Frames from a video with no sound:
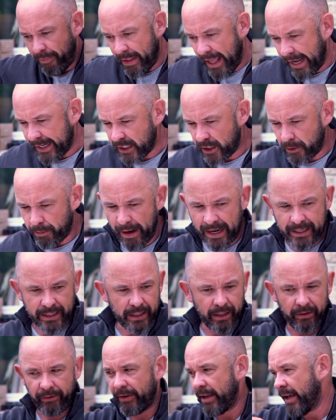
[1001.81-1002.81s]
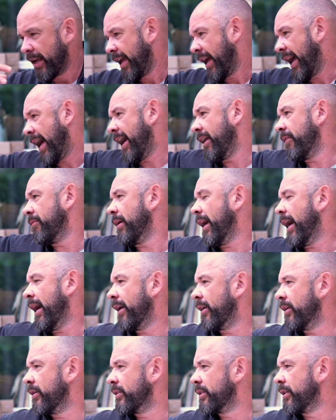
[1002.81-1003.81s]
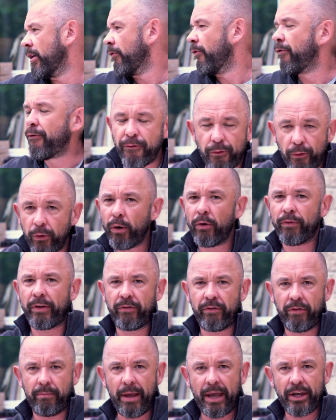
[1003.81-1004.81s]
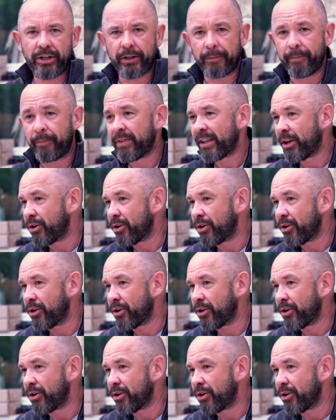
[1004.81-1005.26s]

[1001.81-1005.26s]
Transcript: expressive and full of information.